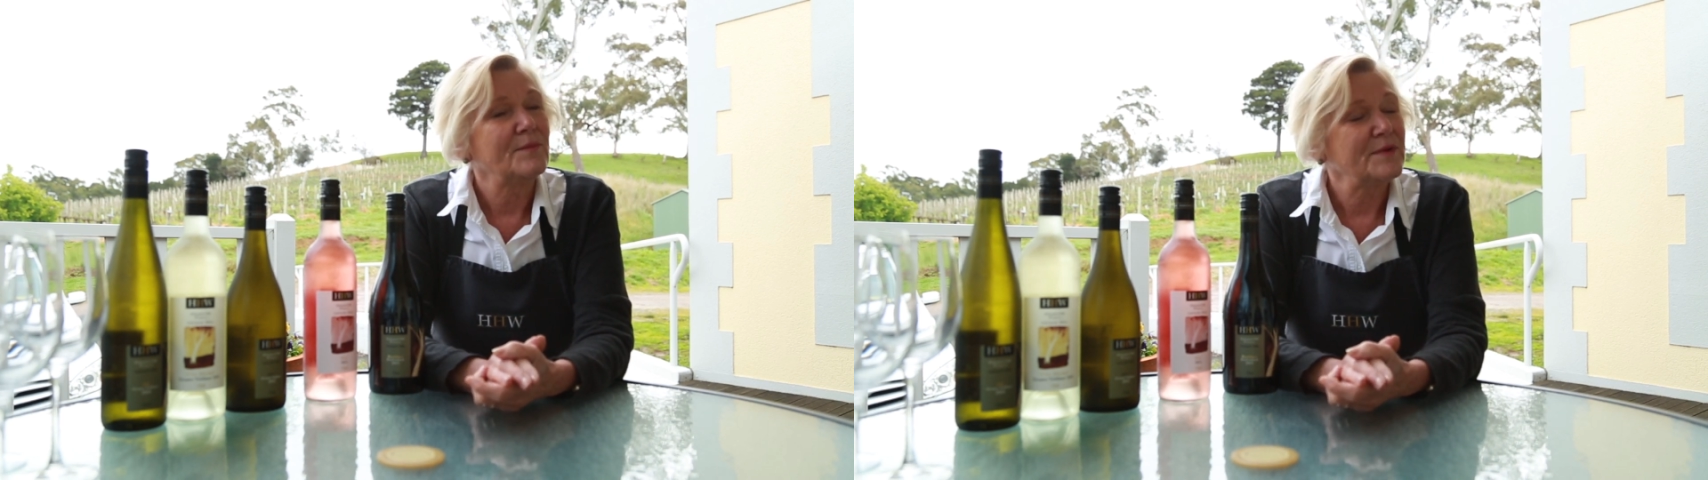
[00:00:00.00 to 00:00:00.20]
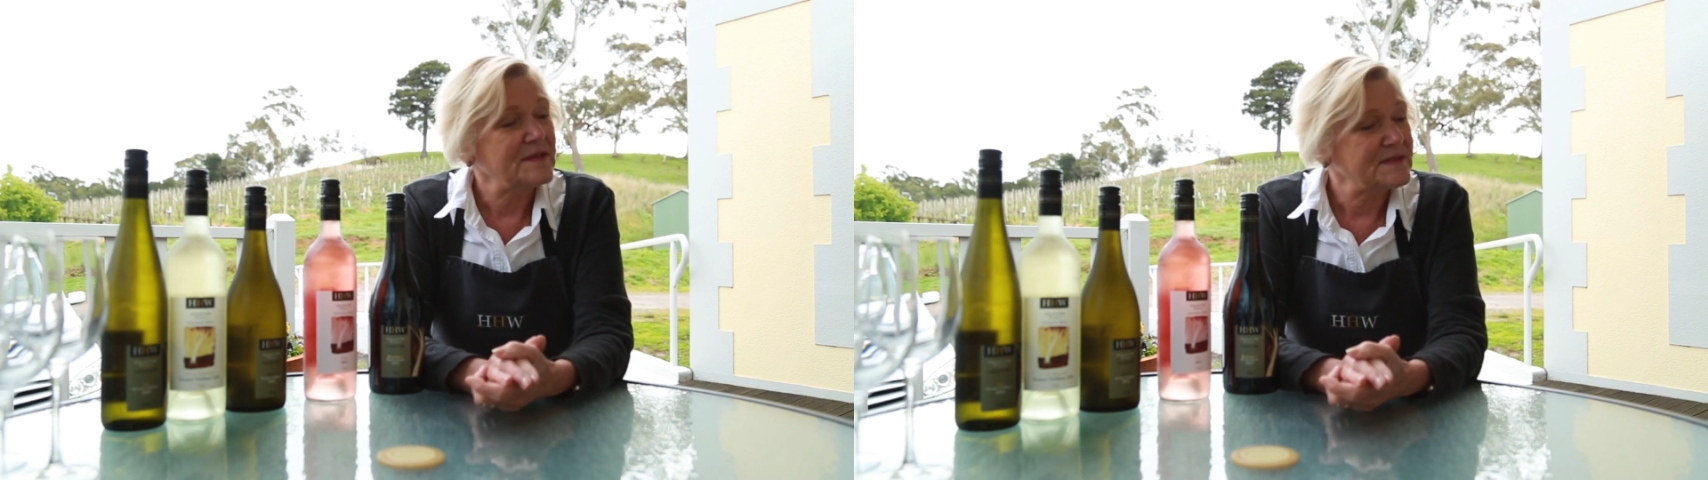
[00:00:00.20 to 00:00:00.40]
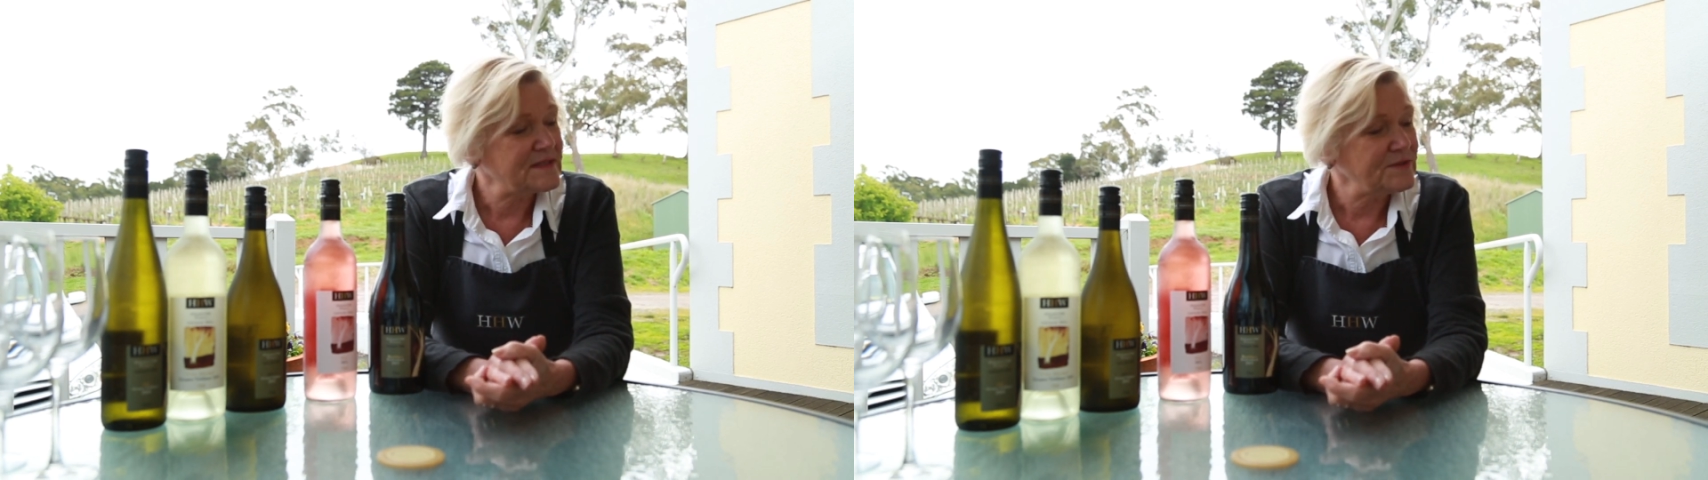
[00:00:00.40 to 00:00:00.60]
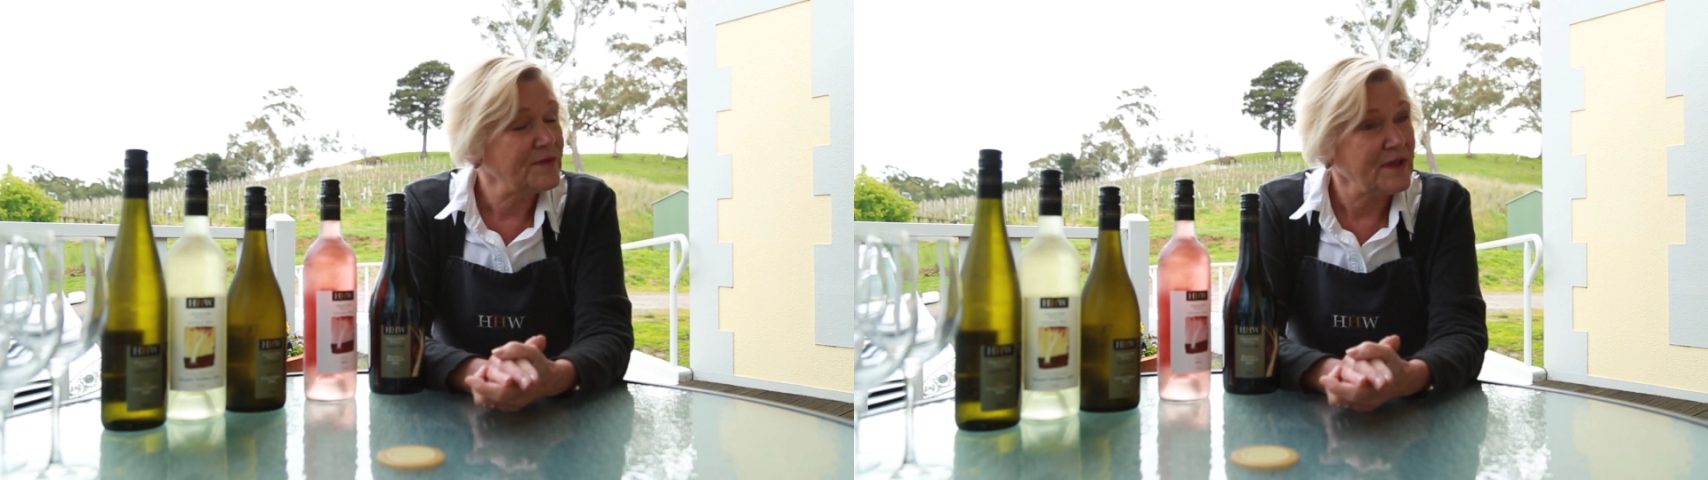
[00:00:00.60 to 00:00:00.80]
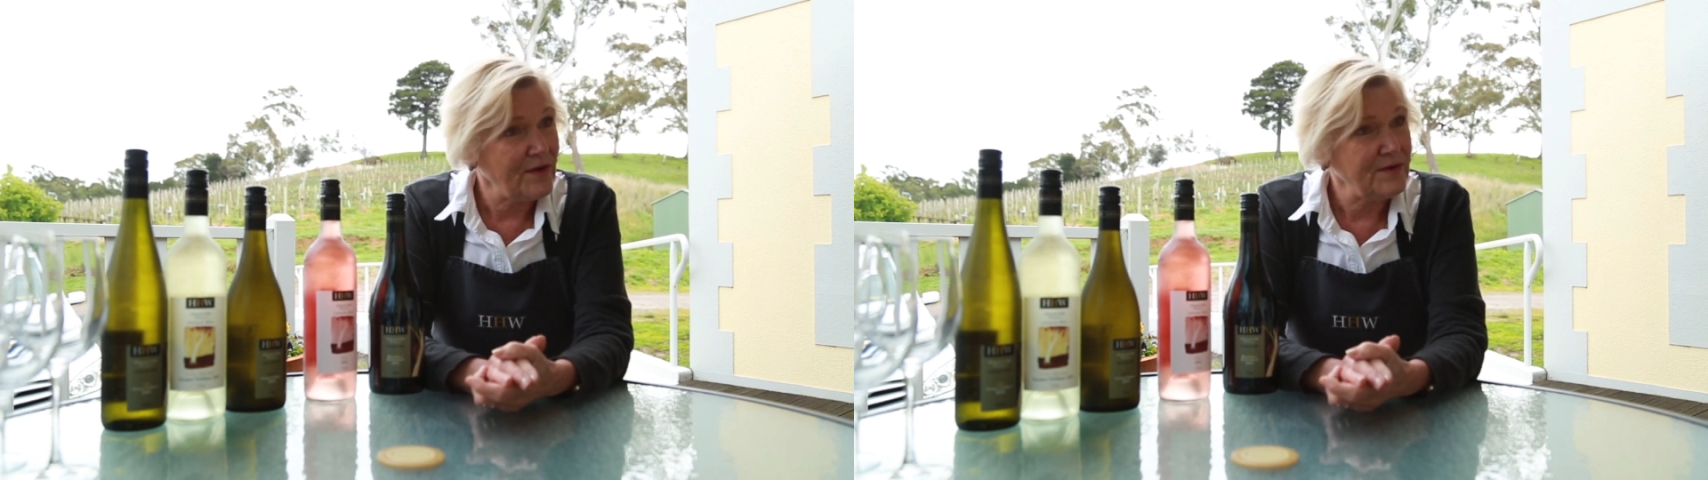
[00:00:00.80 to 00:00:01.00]
We are
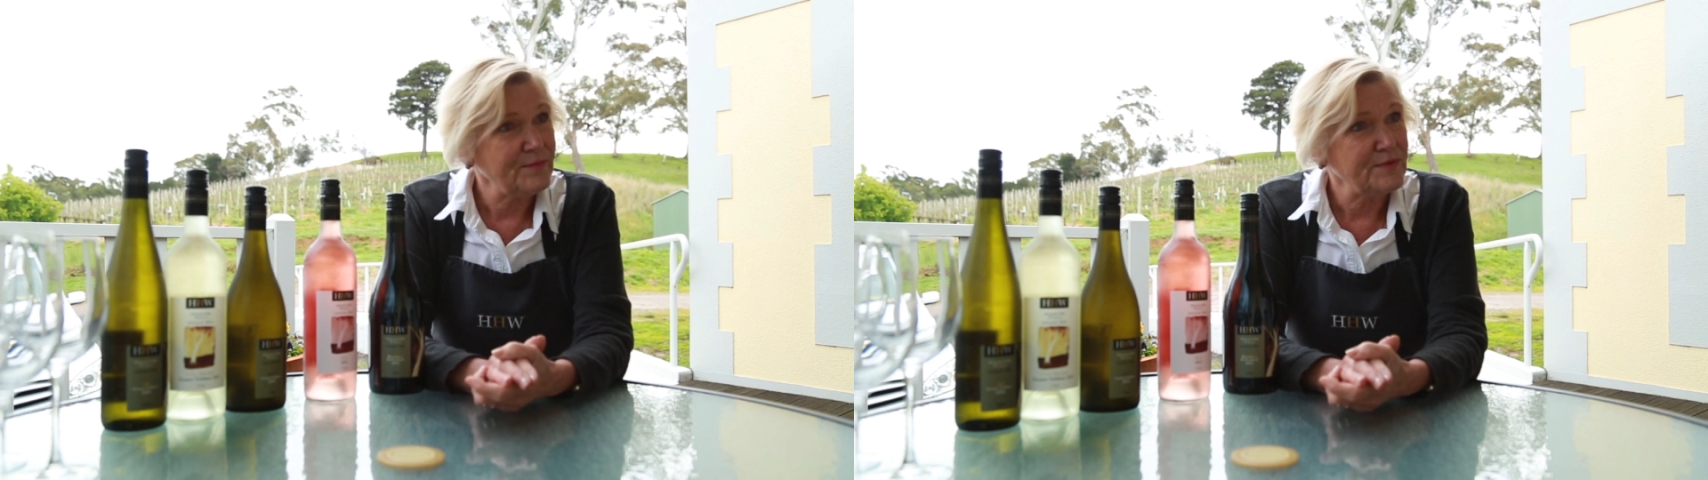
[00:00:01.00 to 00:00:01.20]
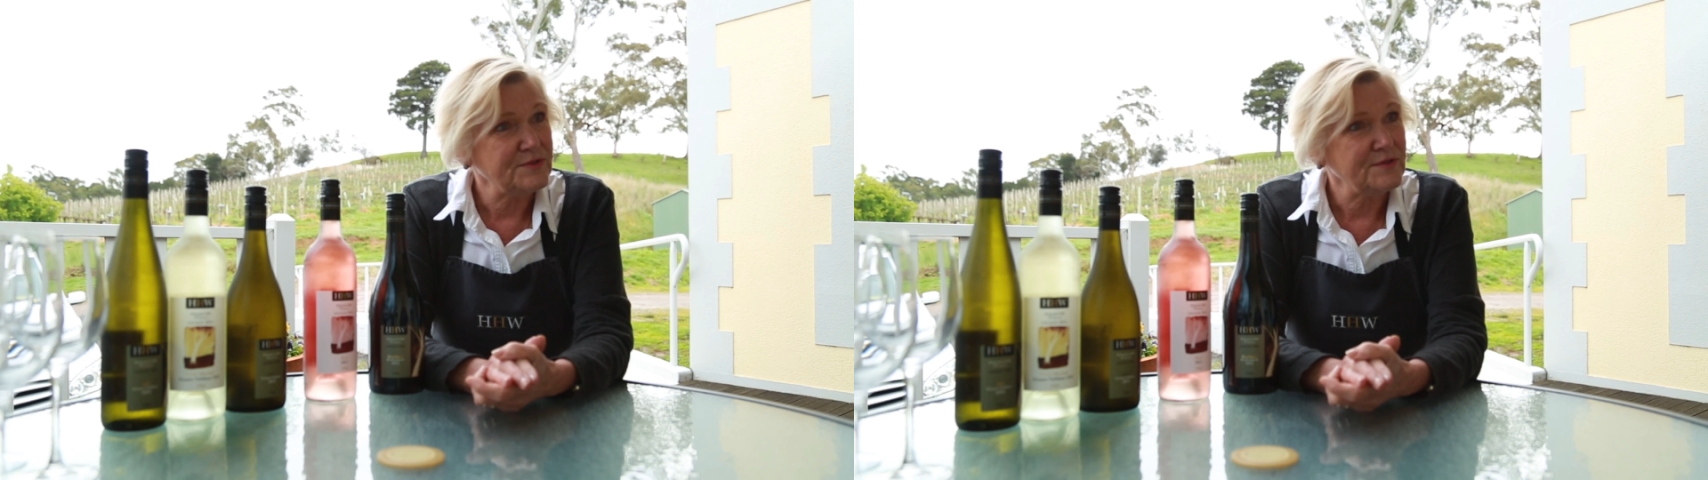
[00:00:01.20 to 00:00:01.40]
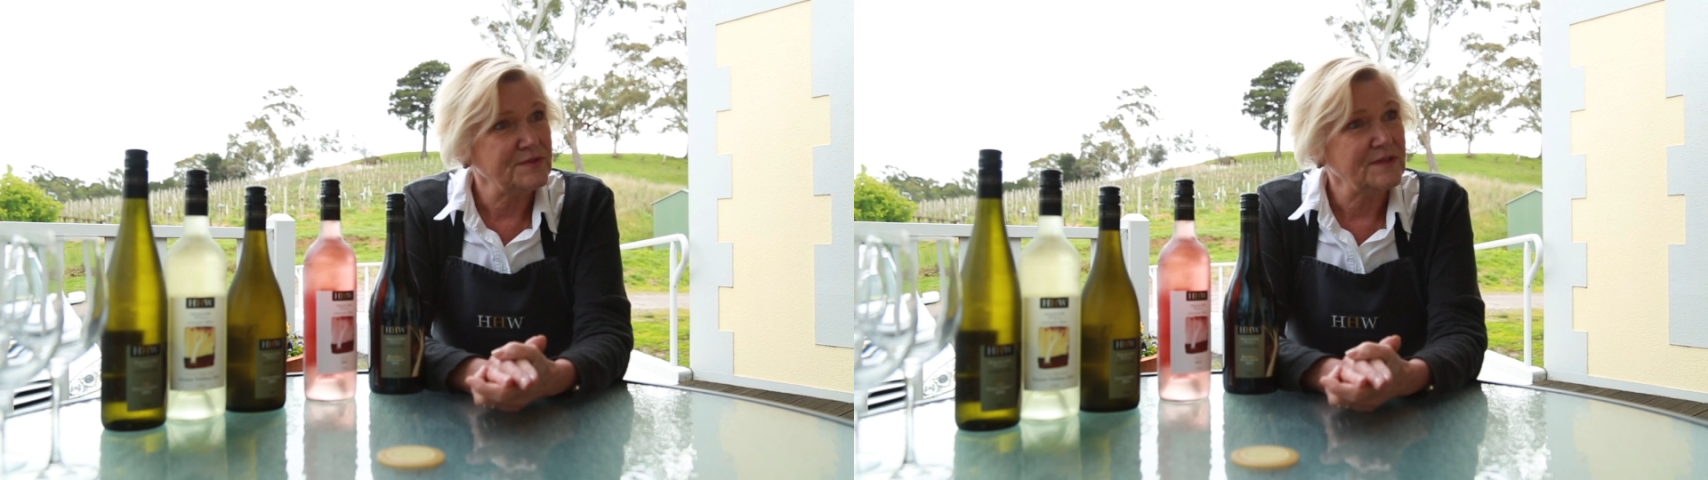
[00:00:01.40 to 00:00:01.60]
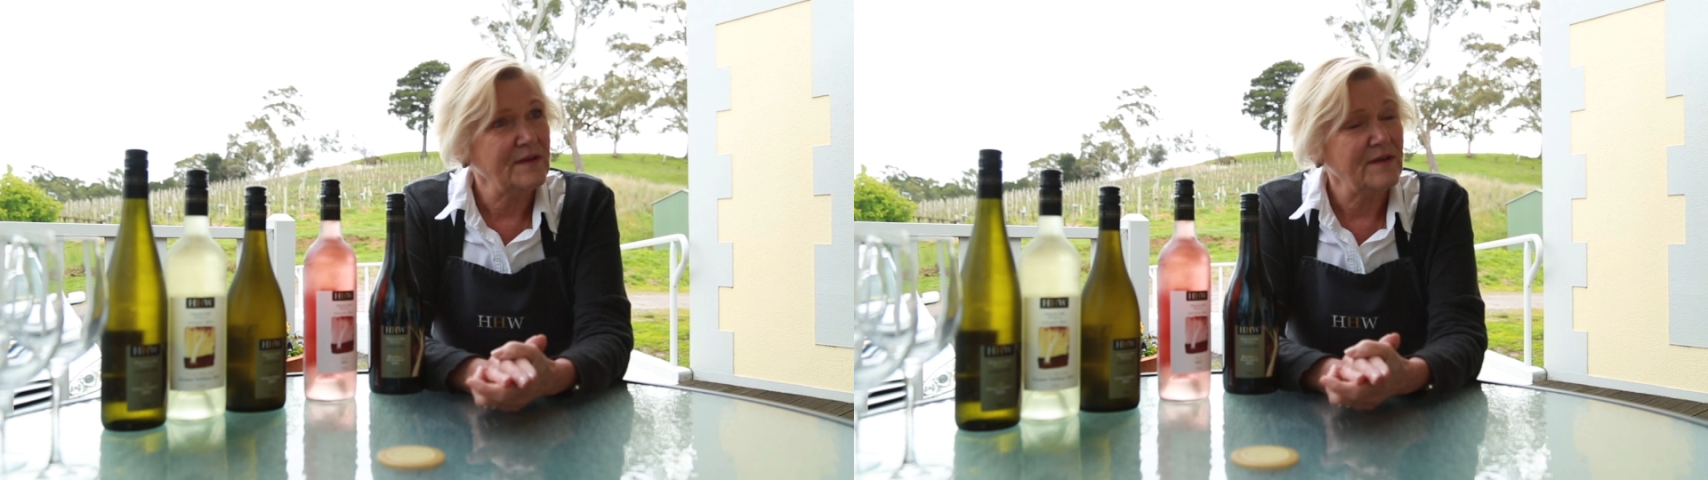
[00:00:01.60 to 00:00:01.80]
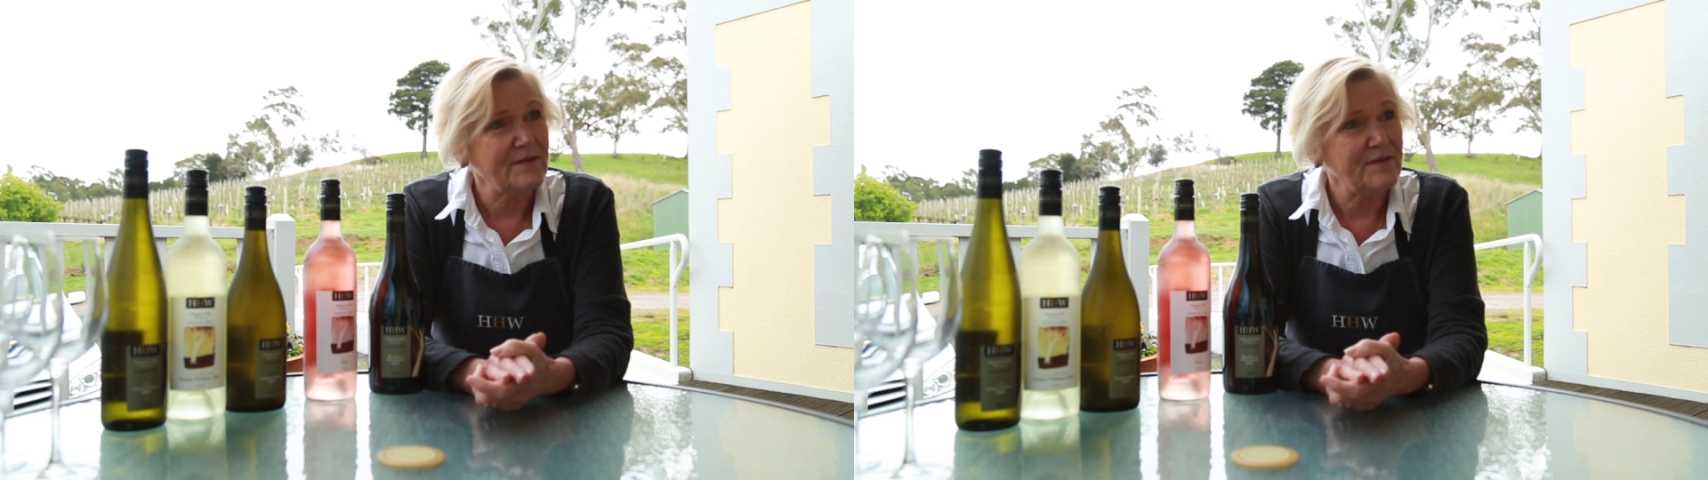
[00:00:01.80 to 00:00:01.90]
still the only producer